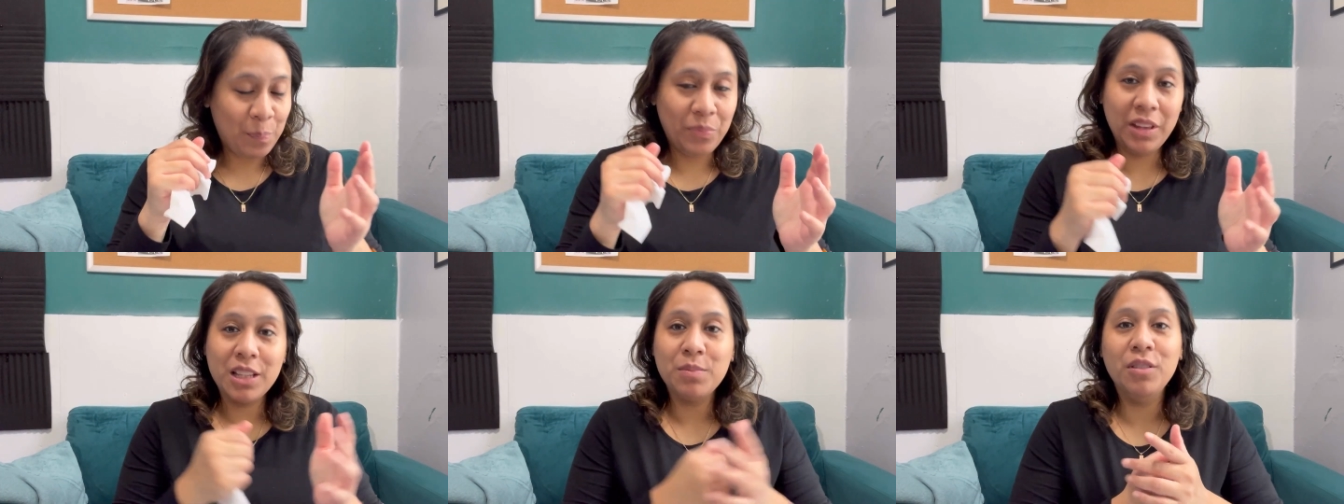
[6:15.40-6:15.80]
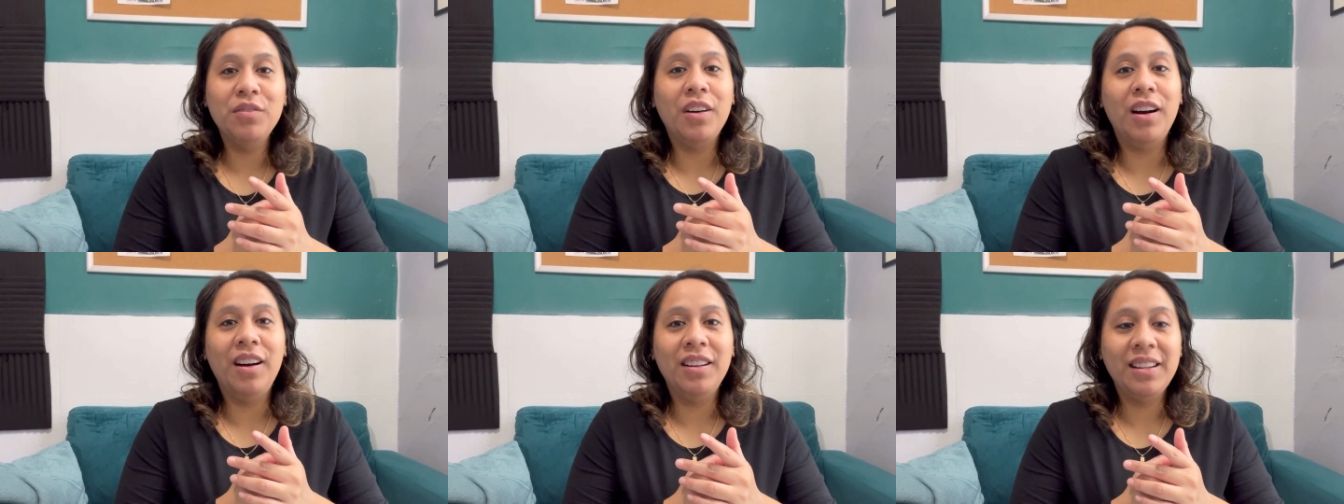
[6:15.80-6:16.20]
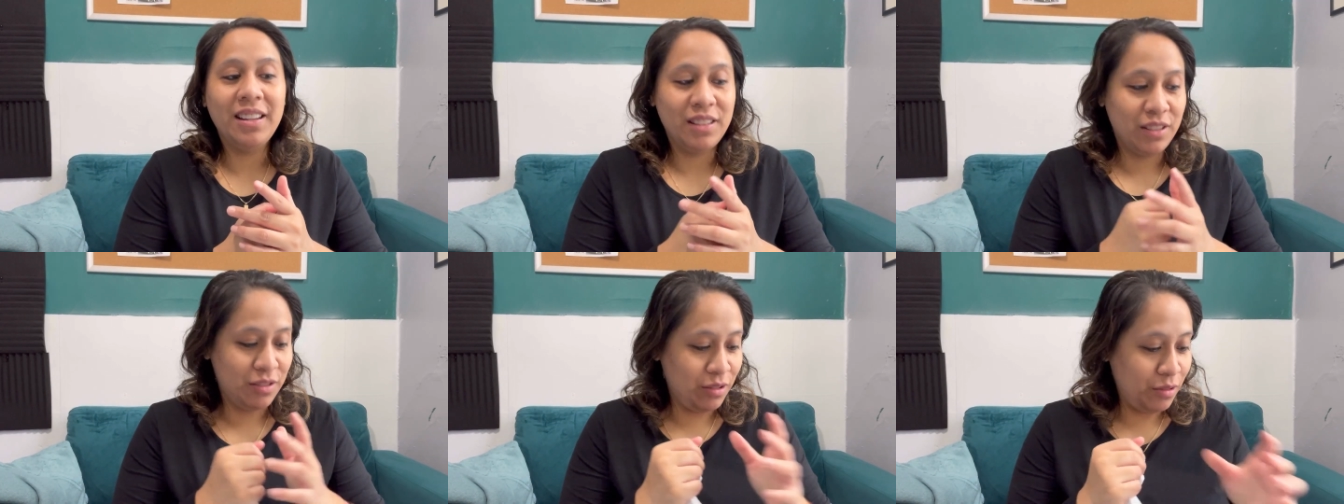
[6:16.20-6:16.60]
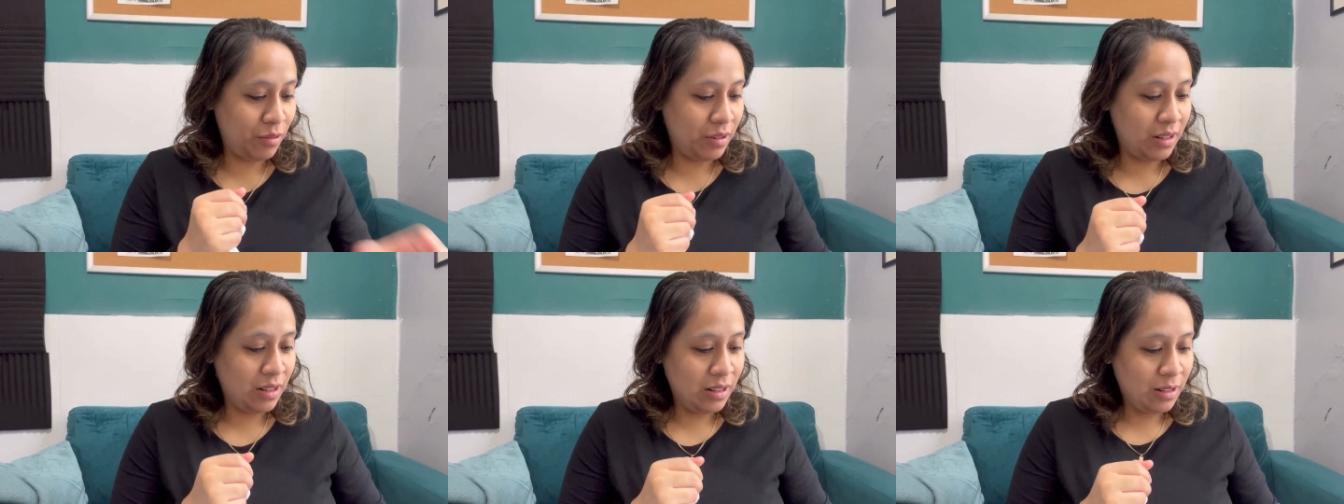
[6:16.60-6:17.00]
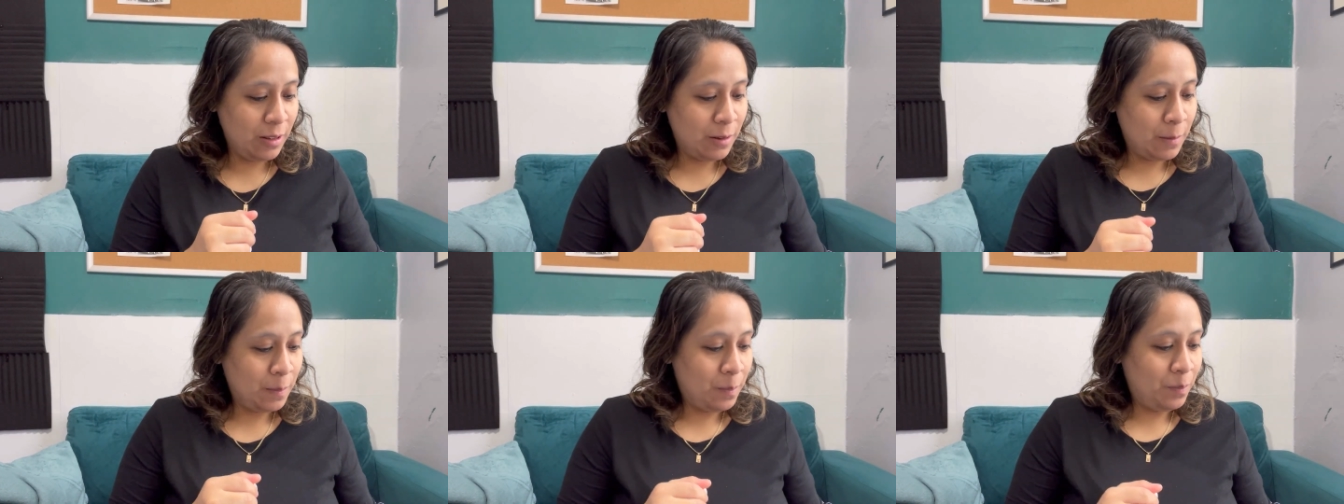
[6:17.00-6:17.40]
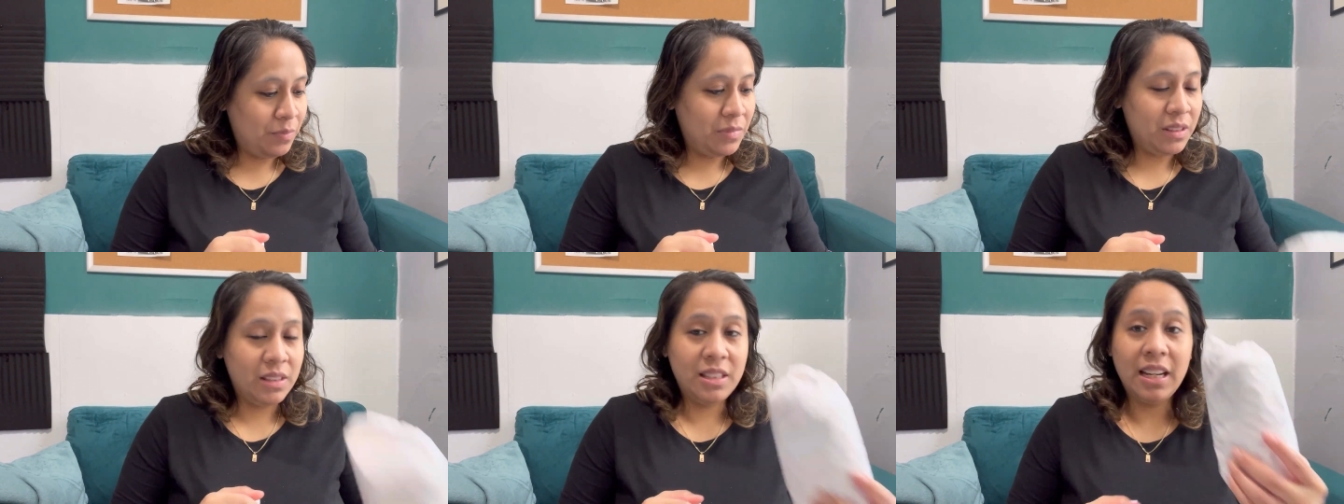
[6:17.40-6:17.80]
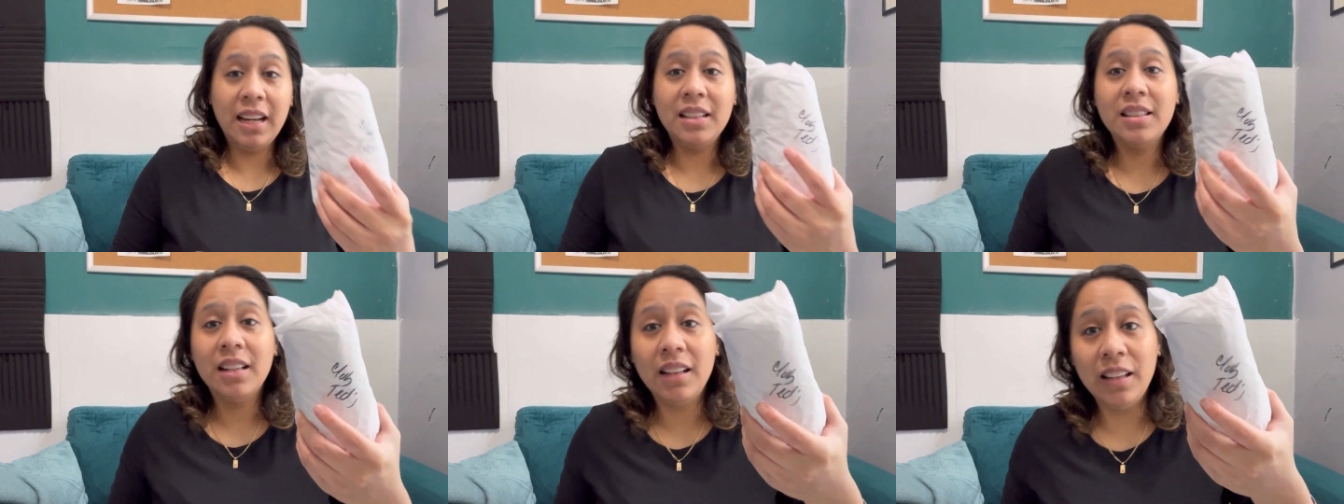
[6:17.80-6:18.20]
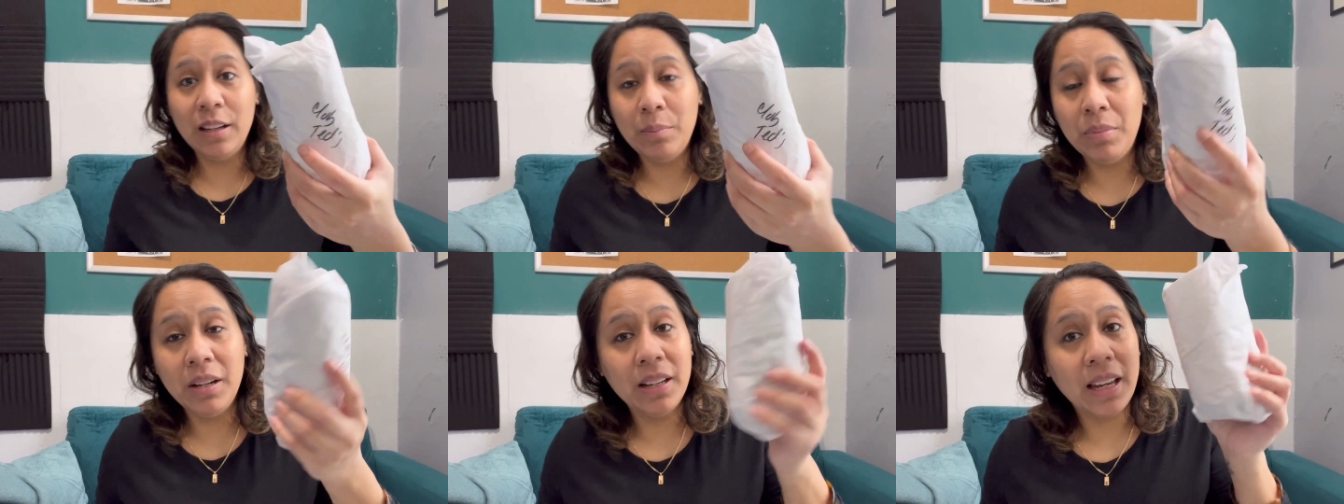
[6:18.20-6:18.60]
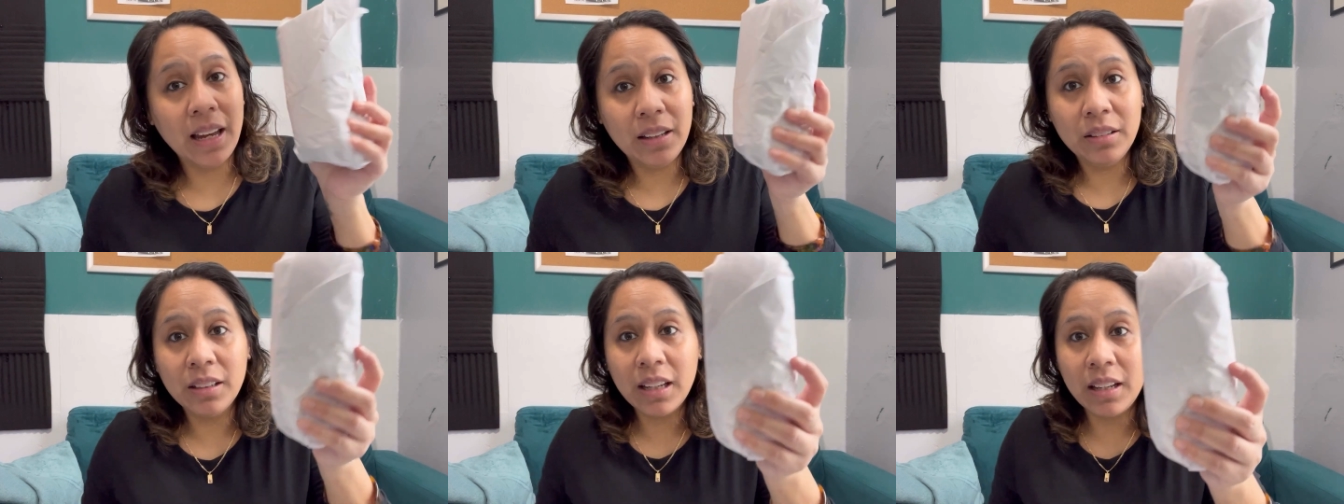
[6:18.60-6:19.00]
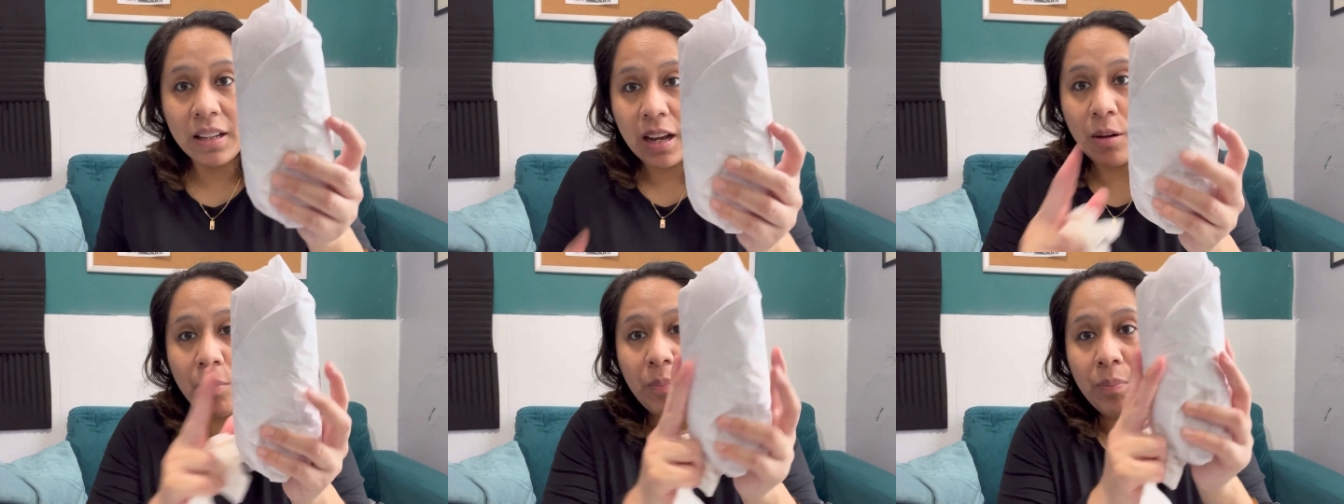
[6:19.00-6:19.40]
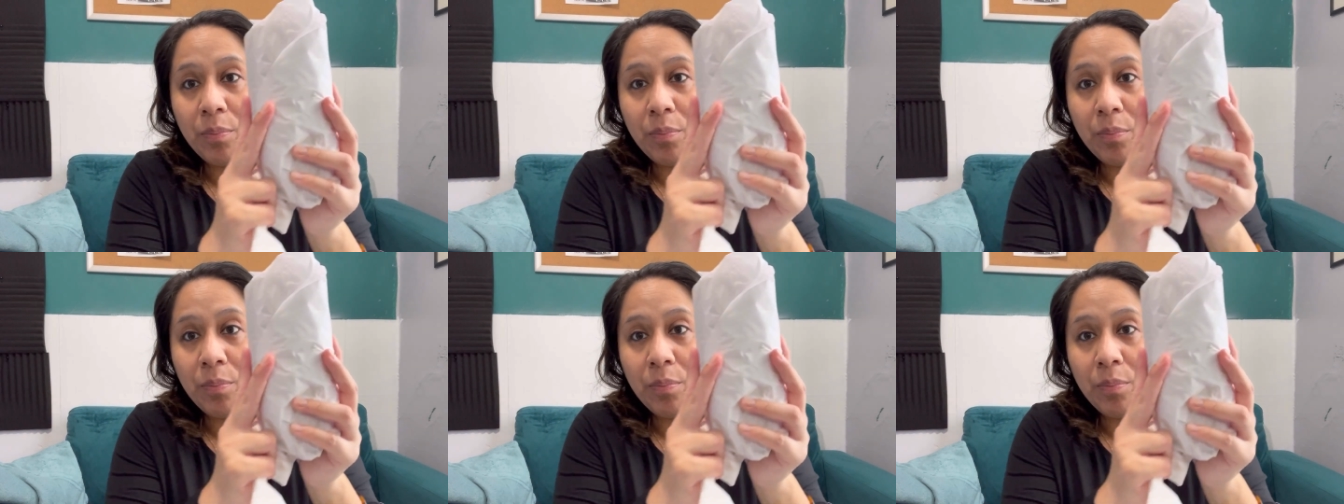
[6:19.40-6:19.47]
let's move on to Ted's Club. Again, look at how